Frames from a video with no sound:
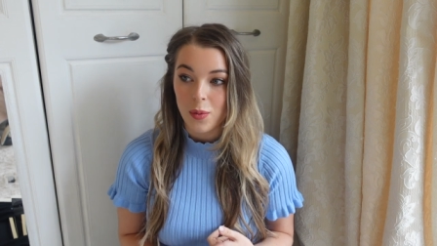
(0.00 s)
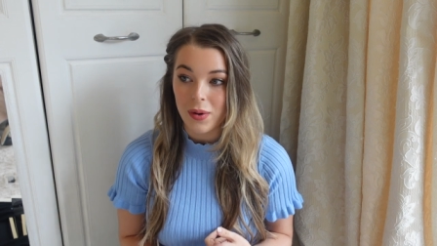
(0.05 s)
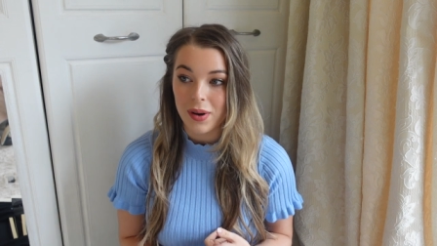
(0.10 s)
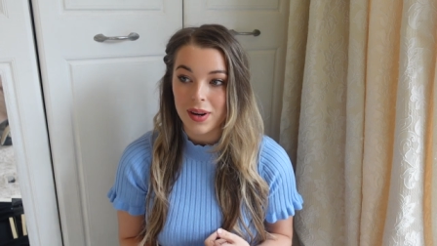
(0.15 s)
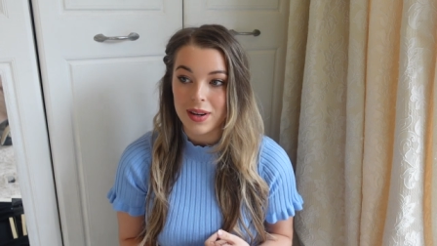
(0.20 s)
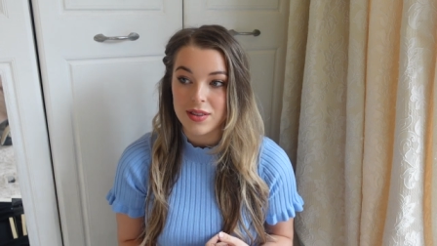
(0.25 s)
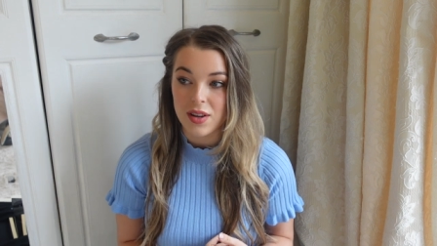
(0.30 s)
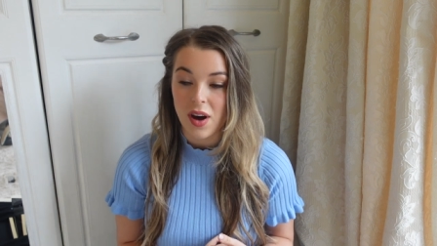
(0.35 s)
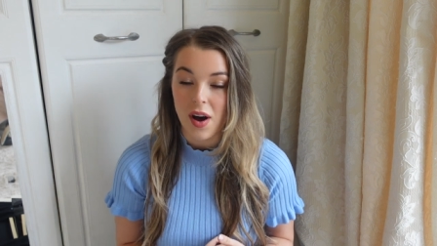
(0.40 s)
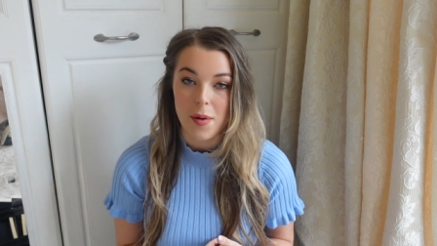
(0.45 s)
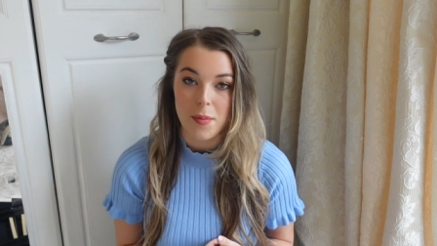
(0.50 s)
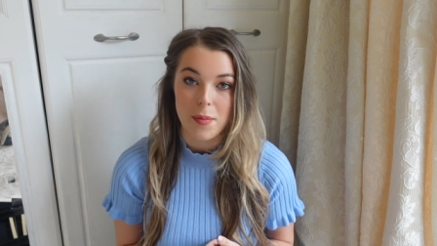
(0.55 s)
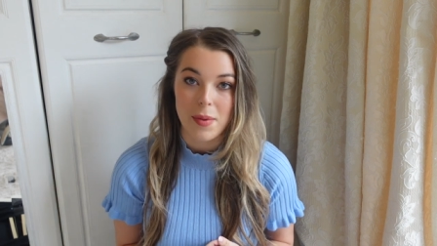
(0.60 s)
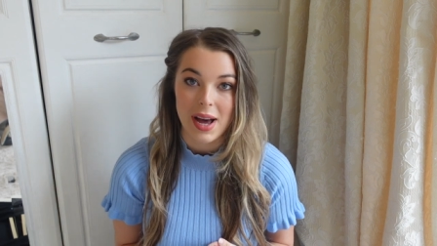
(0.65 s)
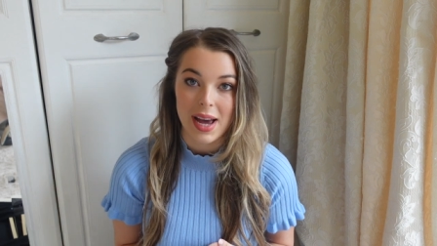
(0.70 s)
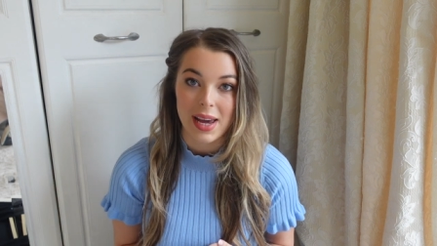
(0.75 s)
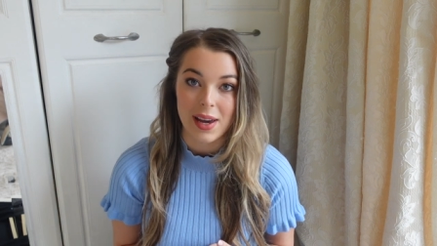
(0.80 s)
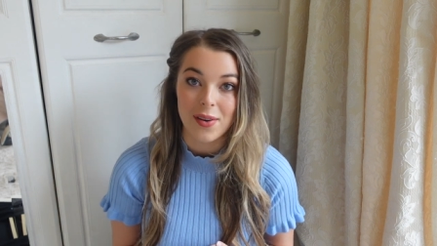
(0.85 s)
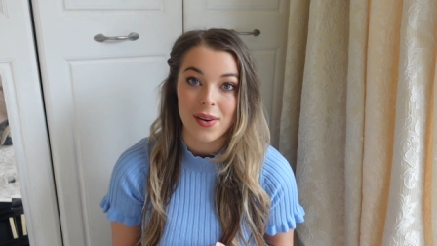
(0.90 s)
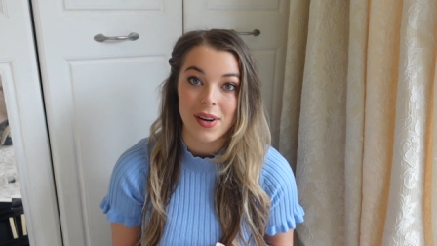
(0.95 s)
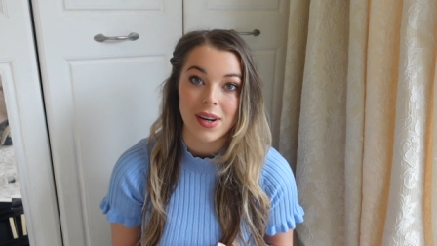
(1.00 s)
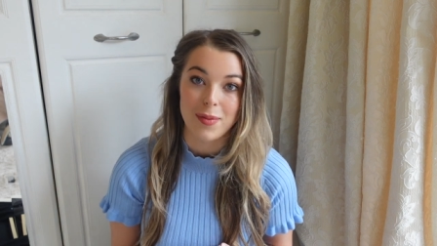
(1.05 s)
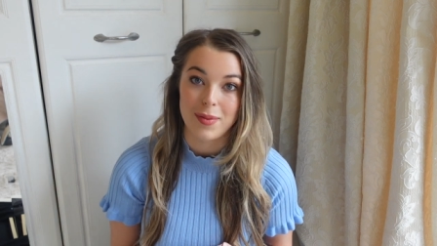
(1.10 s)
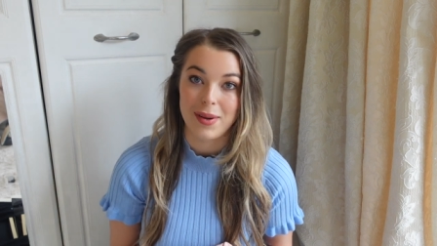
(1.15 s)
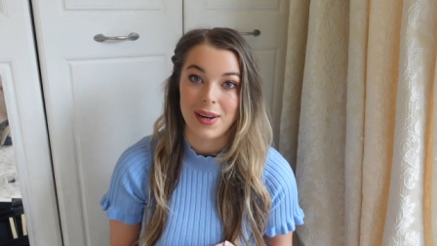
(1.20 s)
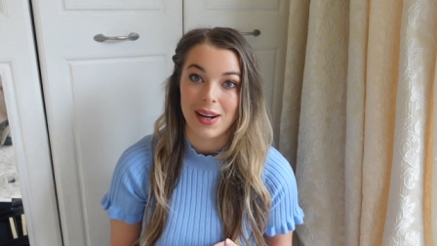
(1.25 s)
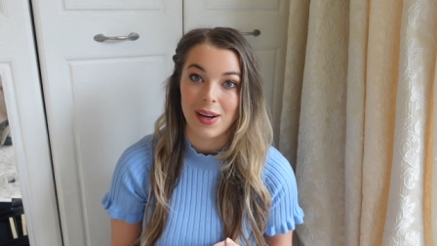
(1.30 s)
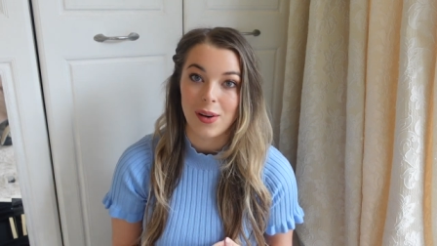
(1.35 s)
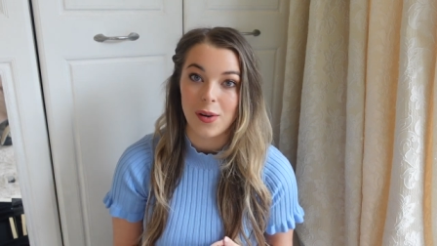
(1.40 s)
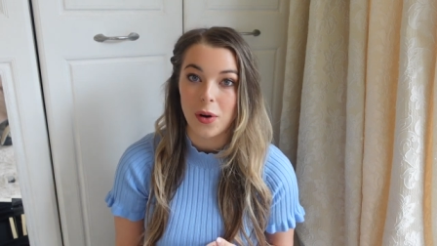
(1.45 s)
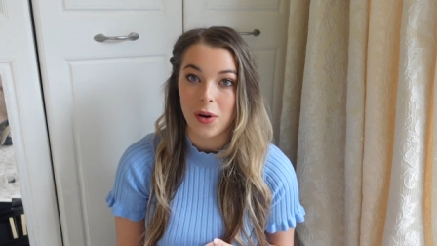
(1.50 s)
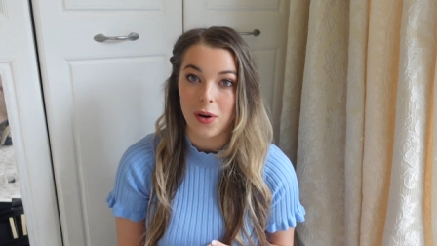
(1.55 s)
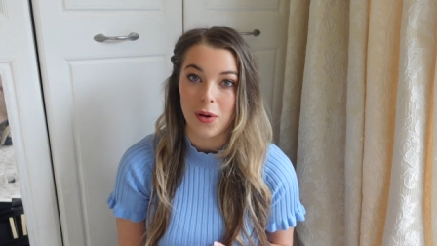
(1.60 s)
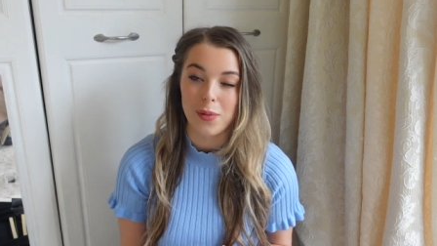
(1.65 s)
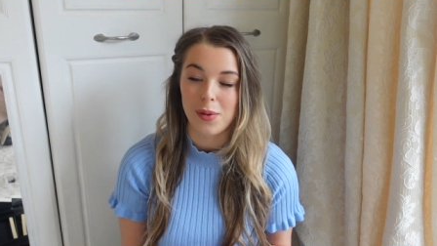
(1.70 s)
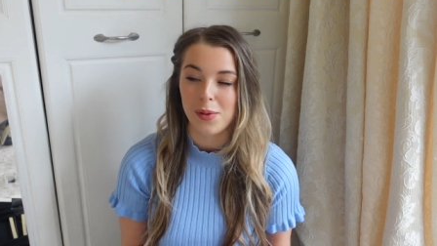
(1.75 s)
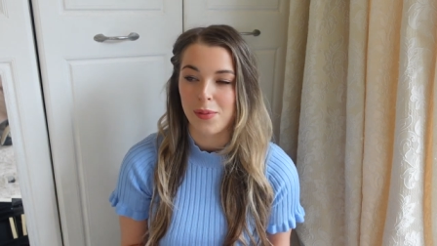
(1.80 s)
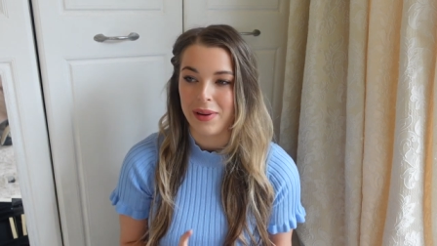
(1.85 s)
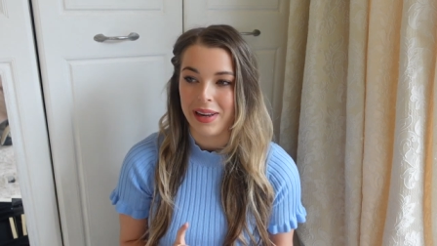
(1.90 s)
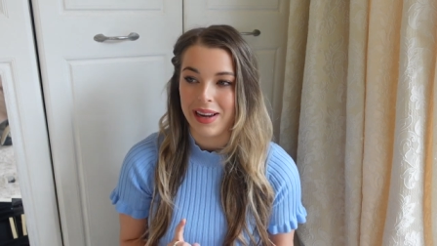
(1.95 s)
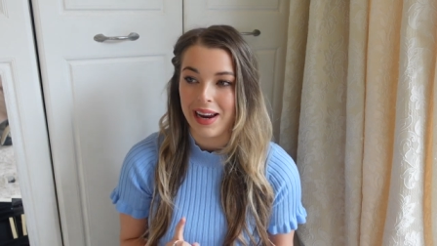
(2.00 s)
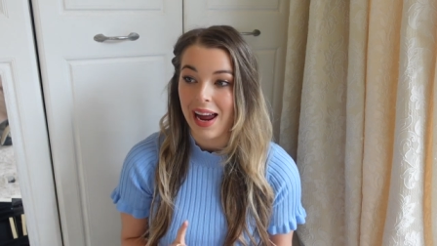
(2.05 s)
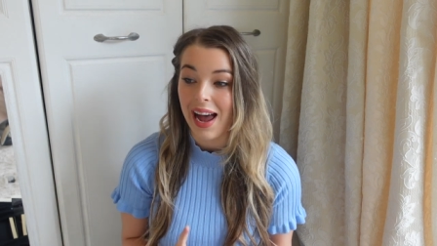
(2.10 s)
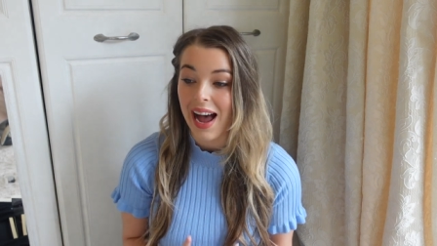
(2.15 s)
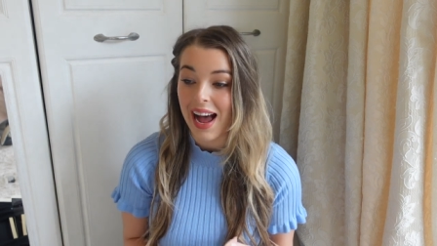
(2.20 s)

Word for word: was on my honeymoon in Cornwall where I